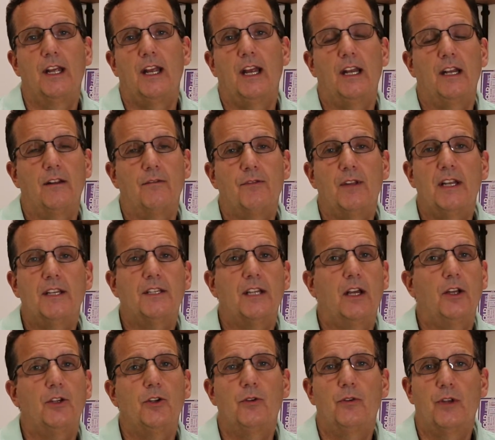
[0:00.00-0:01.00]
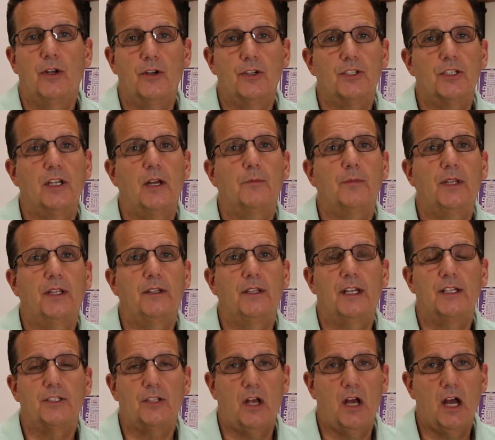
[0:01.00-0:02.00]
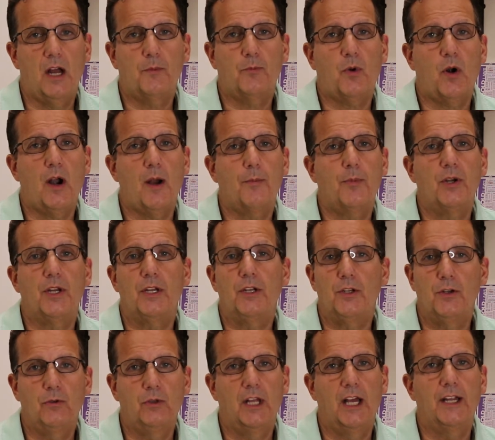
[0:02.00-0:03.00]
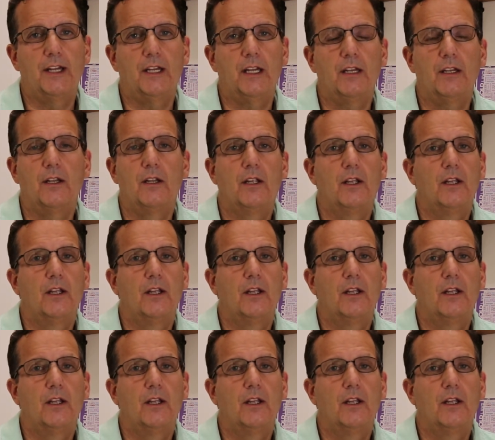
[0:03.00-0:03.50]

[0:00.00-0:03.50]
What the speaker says: And if they tell you there's something that's a hot property and you like it,